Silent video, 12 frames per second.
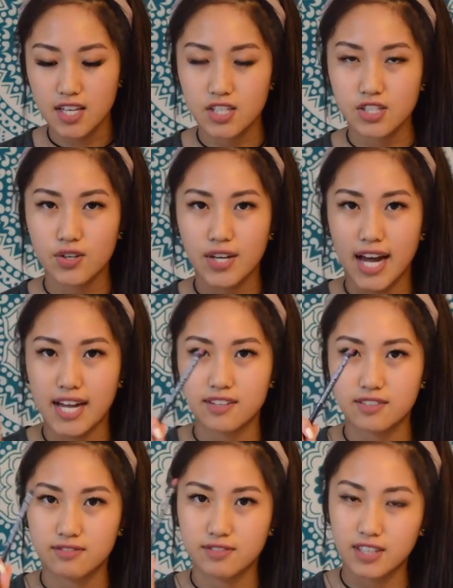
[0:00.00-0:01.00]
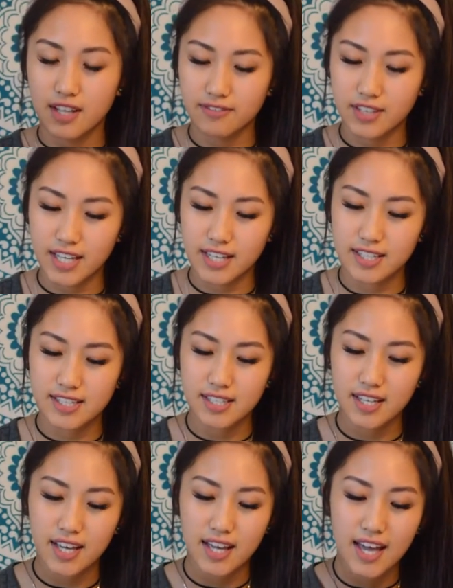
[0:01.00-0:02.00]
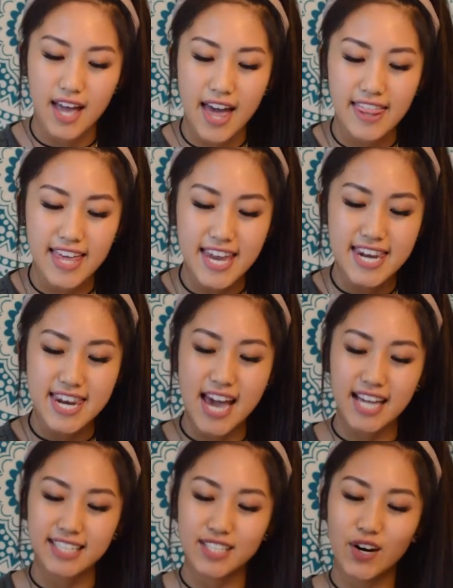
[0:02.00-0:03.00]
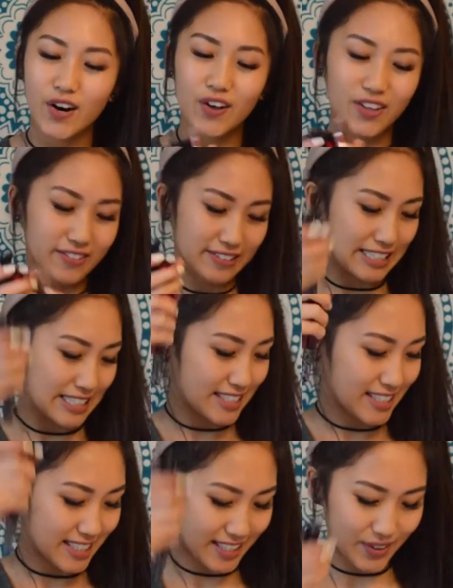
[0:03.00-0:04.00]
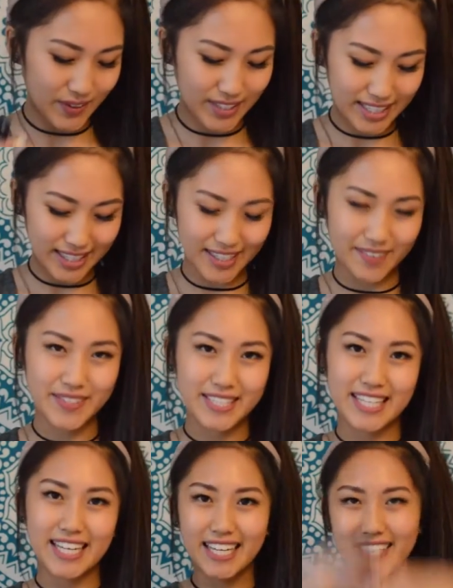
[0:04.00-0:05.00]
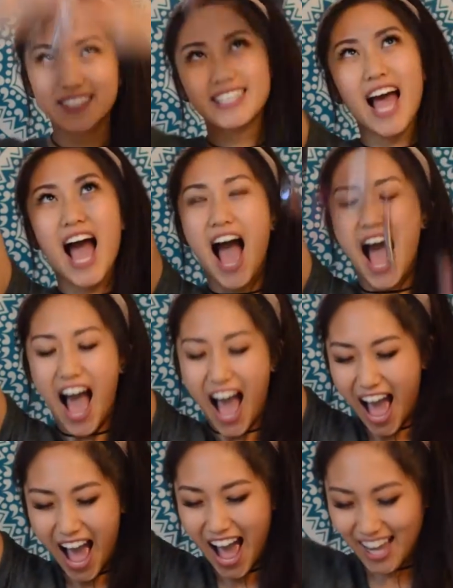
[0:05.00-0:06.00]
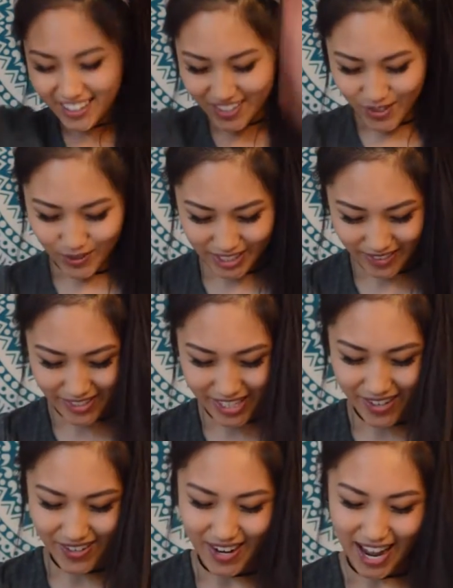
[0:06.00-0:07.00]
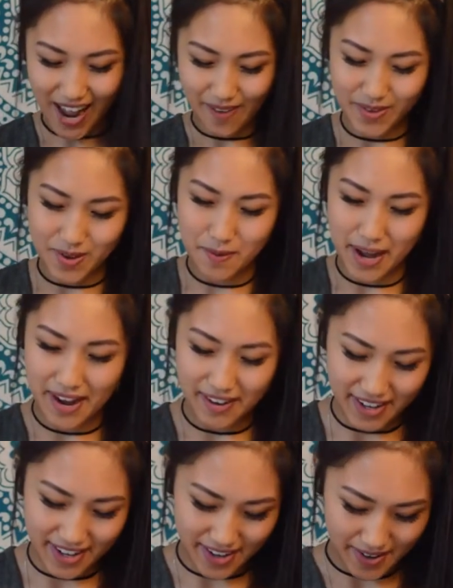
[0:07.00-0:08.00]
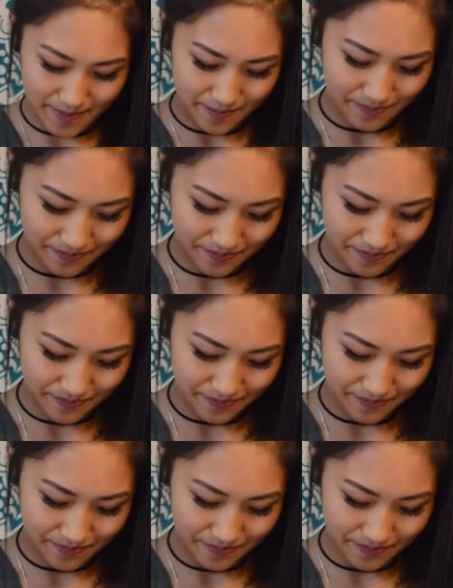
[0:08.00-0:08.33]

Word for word: So yeah, I love this. And then next are all of these liquid lipsticks, which I'm so happy about.